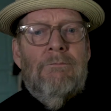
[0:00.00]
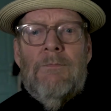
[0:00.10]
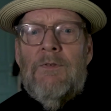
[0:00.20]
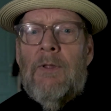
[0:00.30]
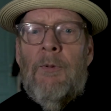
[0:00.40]

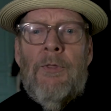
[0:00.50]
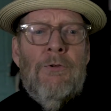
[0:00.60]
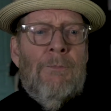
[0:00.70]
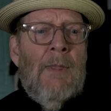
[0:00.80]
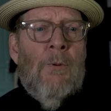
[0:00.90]
some of
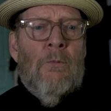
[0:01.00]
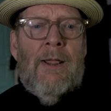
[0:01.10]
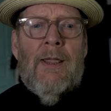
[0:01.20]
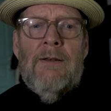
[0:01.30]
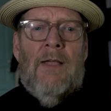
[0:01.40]
those people
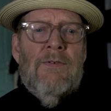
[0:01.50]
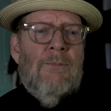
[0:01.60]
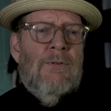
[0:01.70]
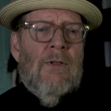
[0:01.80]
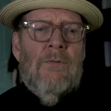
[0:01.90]
recognize
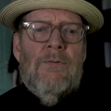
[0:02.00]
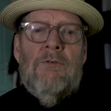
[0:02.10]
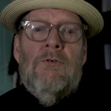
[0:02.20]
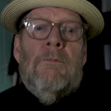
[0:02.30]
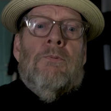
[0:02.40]
themselves
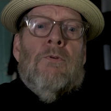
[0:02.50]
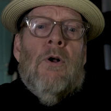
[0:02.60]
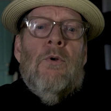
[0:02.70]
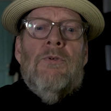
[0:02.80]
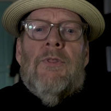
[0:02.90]
in your
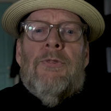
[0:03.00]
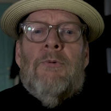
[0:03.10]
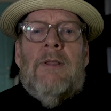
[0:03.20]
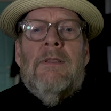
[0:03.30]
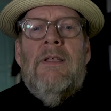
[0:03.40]
prose and
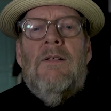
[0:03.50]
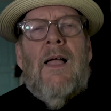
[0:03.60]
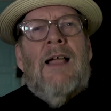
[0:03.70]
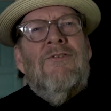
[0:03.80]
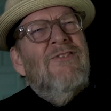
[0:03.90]
threaten legal
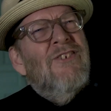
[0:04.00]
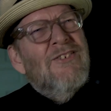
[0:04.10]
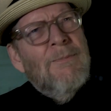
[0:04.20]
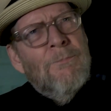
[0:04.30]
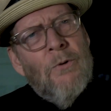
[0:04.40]
action,
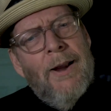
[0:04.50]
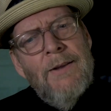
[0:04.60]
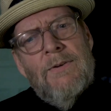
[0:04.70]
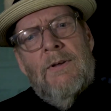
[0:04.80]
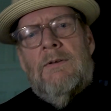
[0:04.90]
just
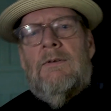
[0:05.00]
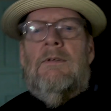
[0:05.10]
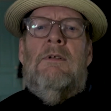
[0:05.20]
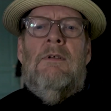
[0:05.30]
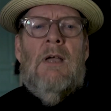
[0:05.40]
embrace it.
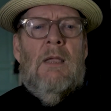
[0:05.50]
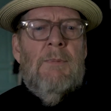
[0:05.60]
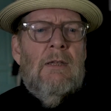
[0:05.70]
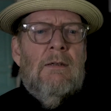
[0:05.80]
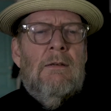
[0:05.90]
I
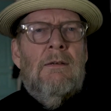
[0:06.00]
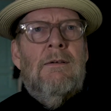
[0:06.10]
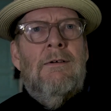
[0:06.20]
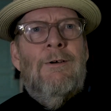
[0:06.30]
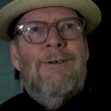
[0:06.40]
mean,
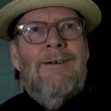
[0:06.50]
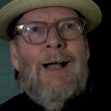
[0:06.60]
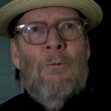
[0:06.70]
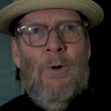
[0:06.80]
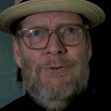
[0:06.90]

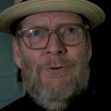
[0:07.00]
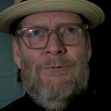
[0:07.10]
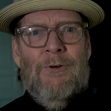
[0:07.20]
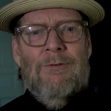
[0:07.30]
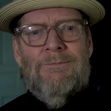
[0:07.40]
how
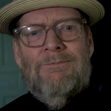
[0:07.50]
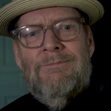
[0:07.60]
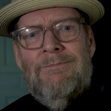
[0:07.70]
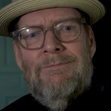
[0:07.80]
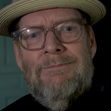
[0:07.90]
wonderful.
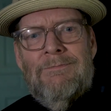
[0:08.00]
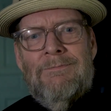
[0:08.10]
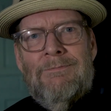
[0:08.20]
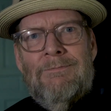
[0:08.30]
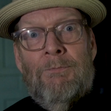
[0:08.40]

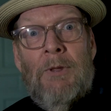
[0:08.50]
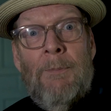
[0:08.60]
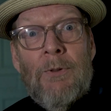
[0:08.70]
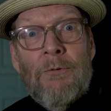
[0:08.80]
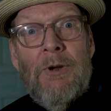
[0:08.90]

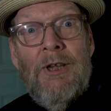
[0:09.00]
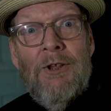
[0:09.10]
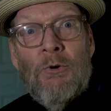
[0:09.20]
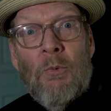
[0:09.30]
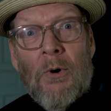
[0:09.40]
People are
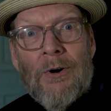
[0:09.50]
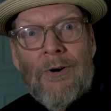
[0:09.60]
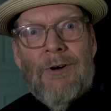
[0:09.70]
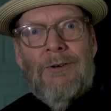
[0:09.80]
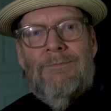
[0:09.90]
reading your
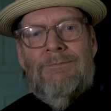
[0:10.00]
work.